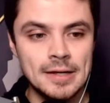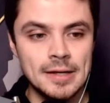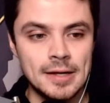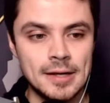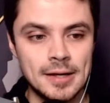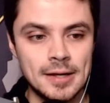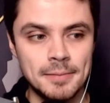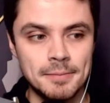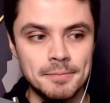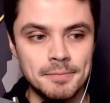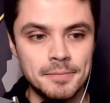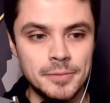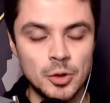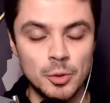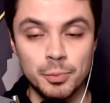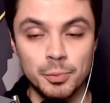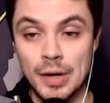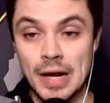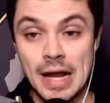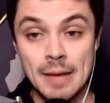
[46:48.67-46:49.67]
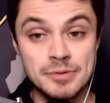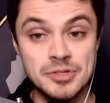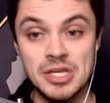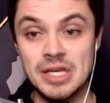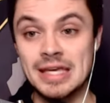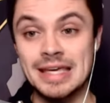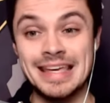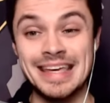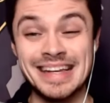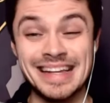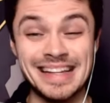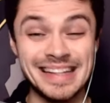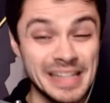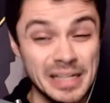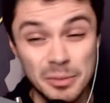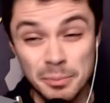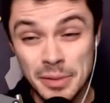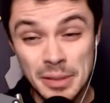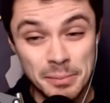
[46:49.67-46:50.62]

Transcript: you know, perhaps he can get a little